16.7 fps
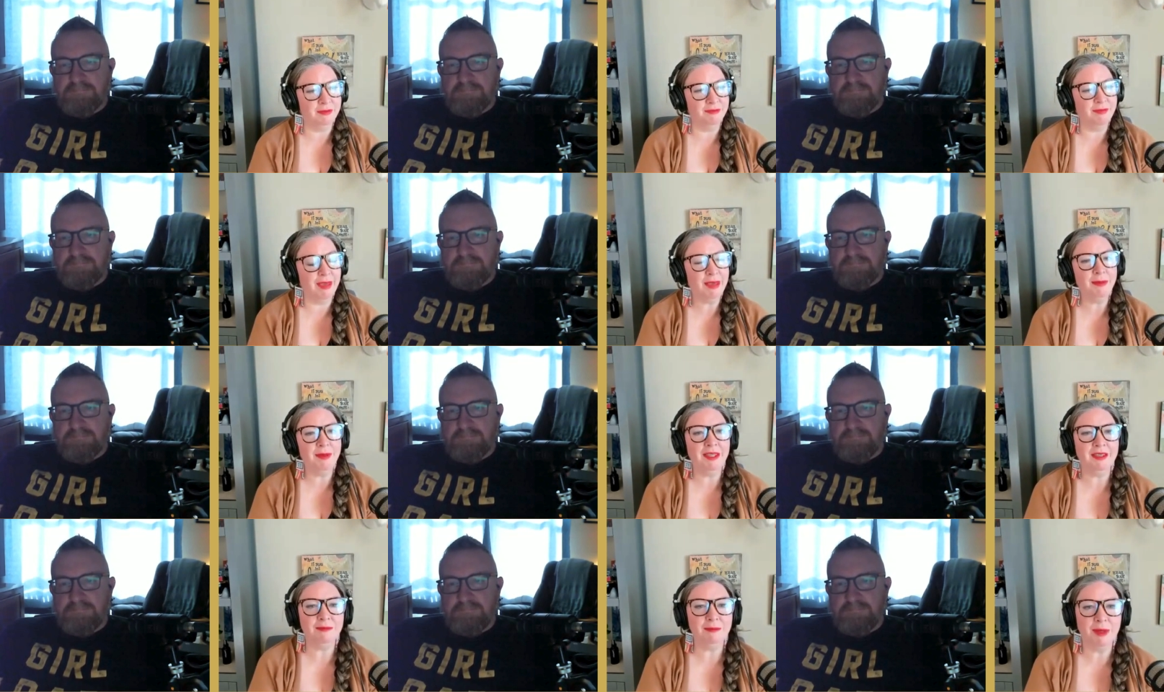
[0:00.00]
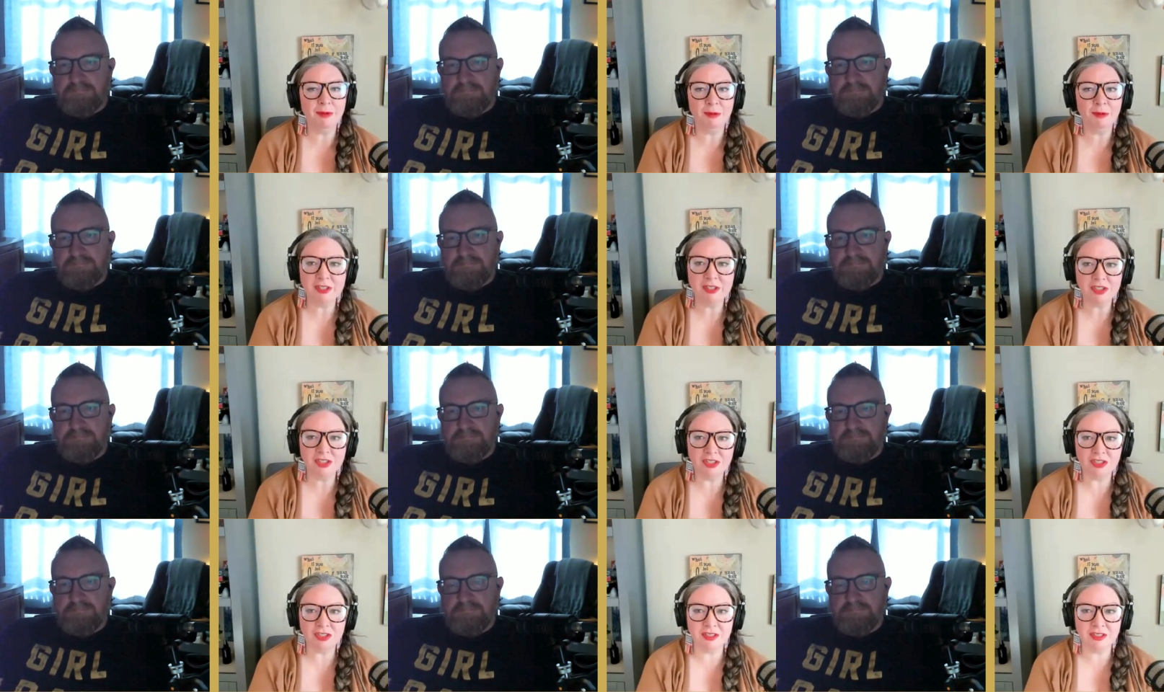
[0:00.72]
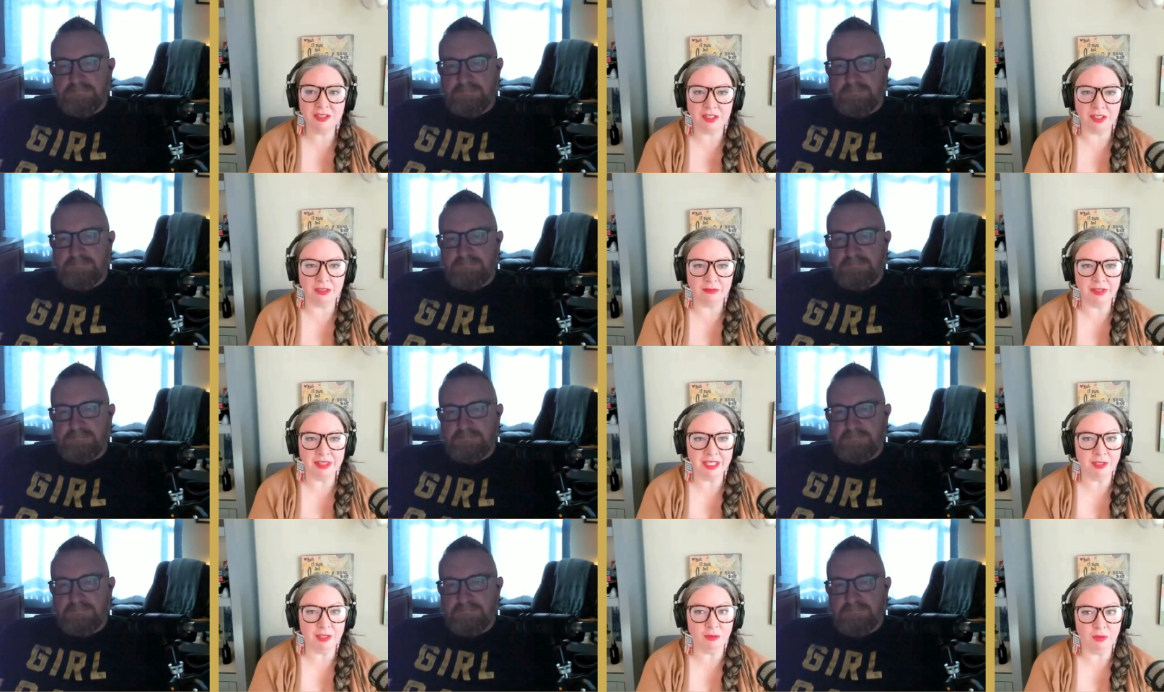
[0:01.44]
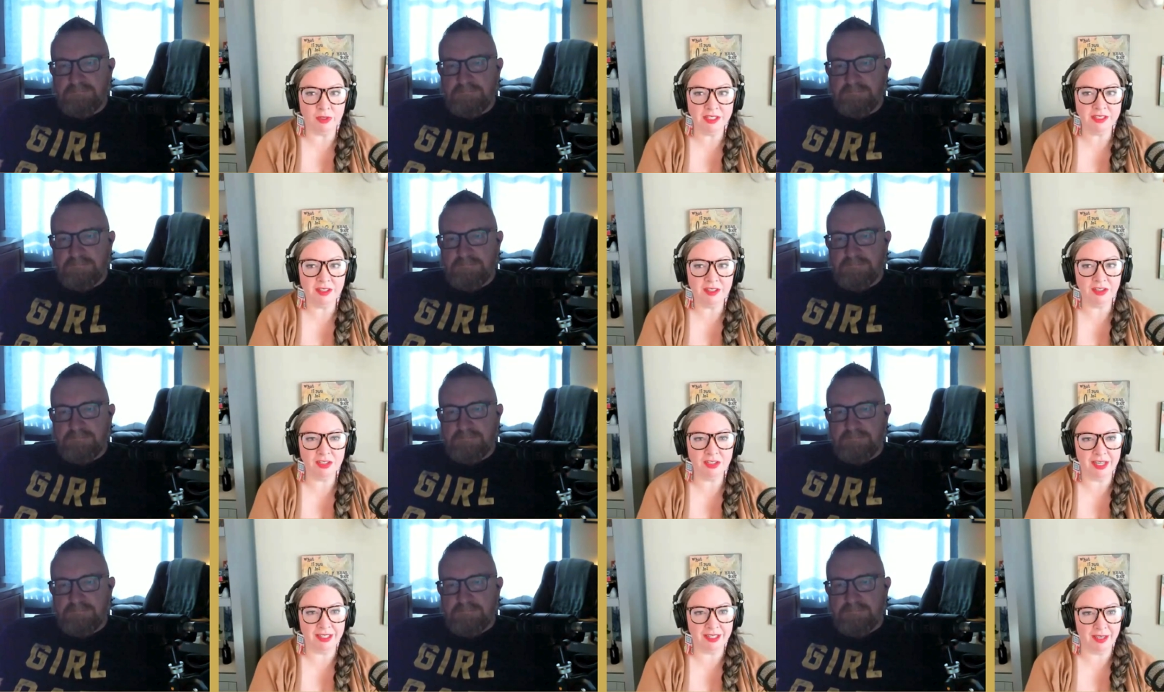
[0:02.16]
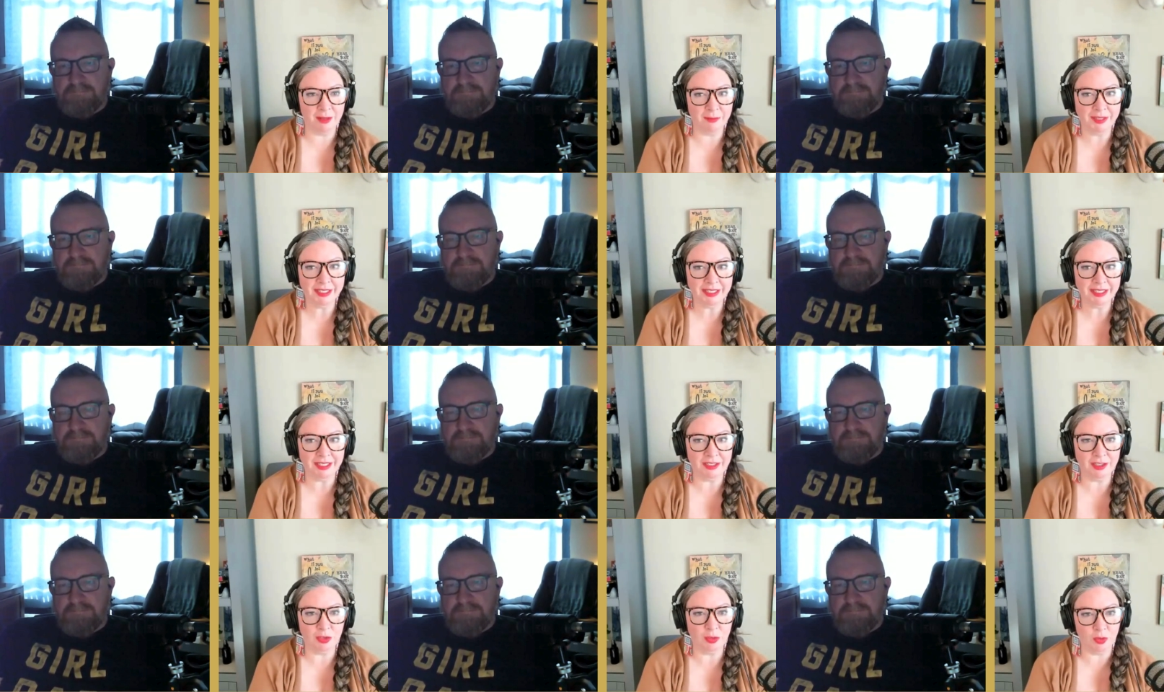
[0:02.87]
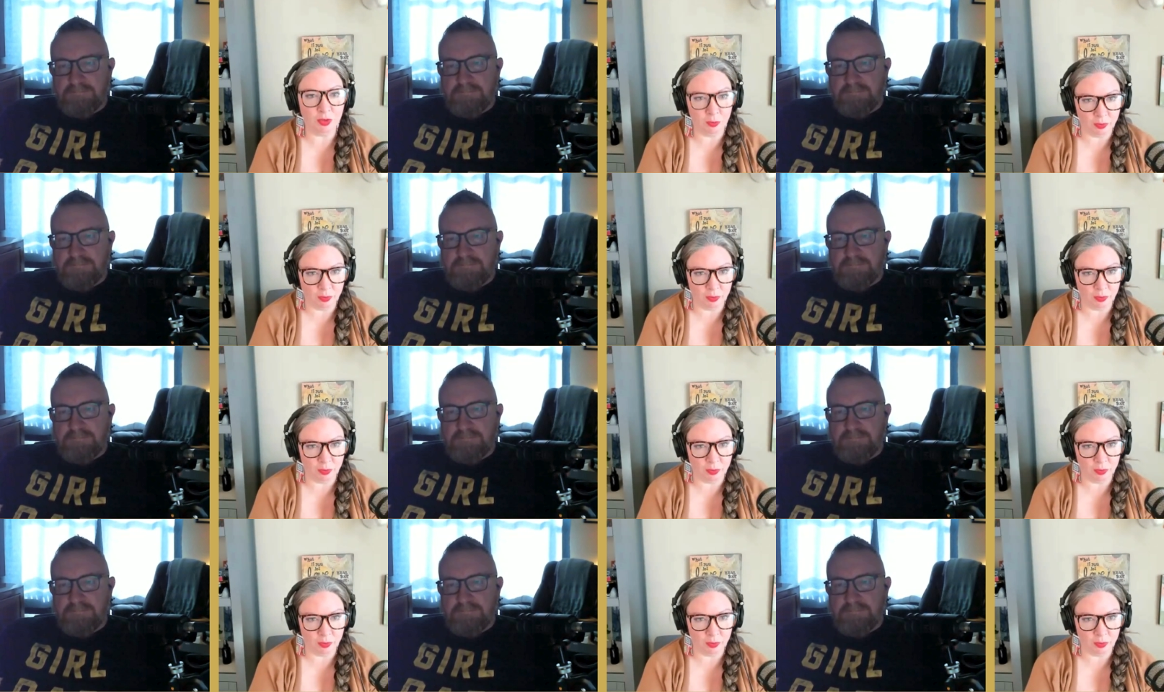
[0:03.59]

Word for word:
Speaker 1: maybe maybe we should just start with like what's our dynamic in your